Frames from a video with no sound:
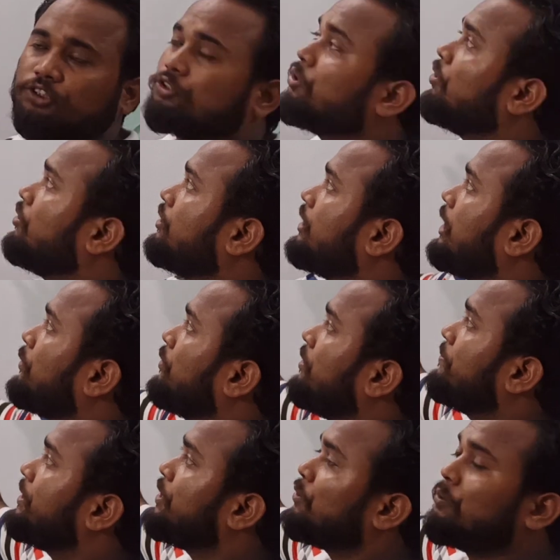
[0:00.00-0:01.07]
So there
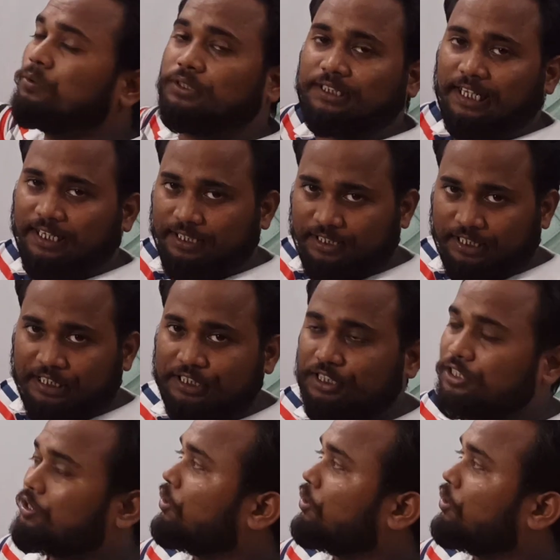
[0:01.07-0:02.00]
will be no changes,